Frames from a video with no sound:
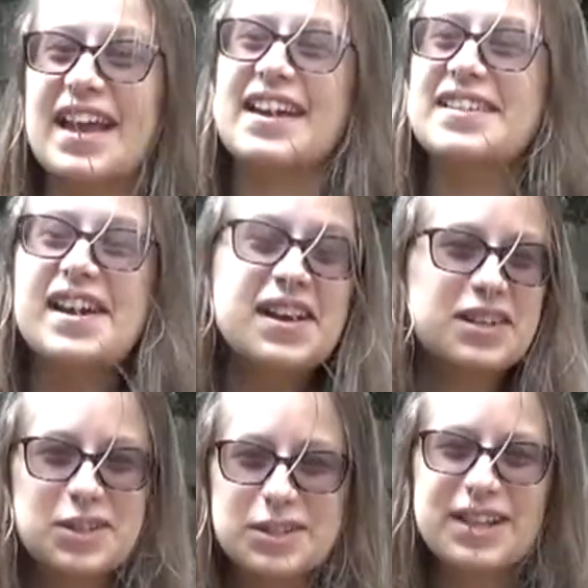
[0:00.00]
and
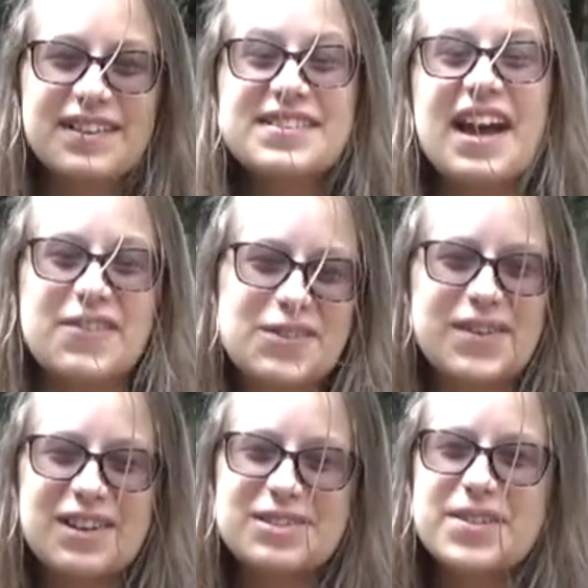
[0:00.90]
good luck to everyone
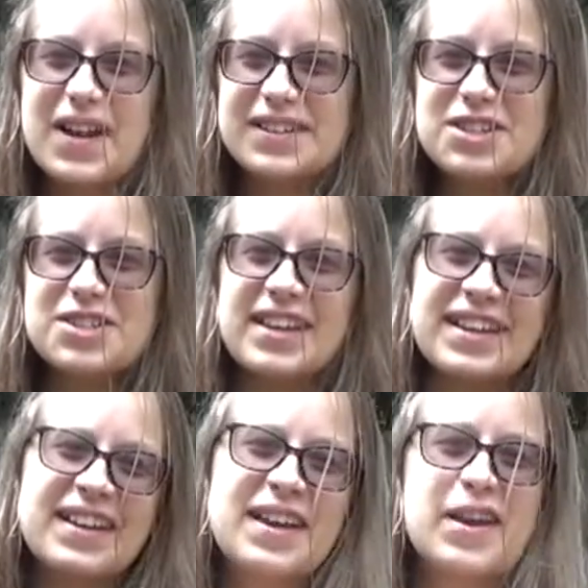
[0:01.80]
else who's
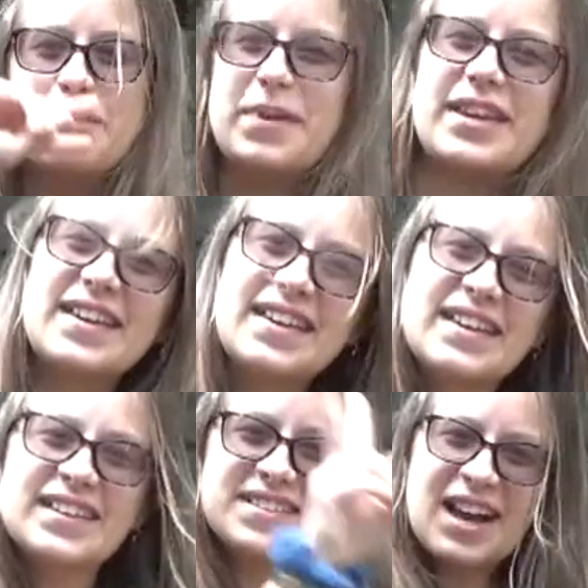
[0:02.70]
auditioning.
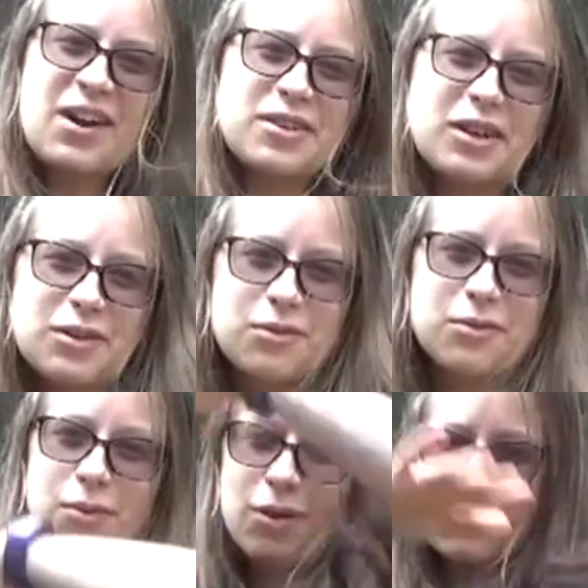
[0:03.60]
Peace out, y'all.
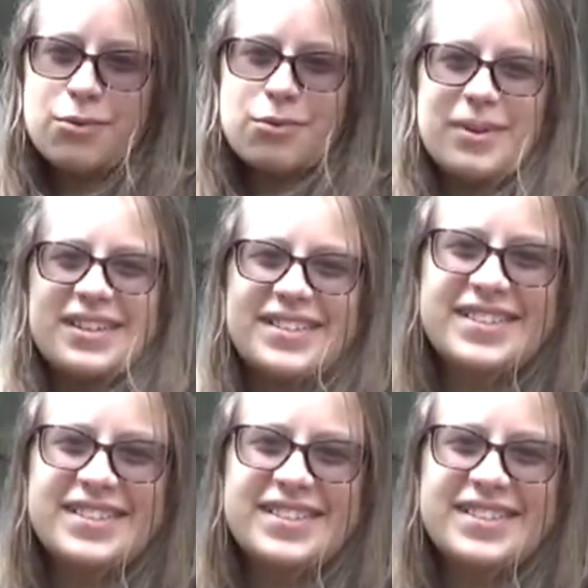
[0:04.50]
Woo!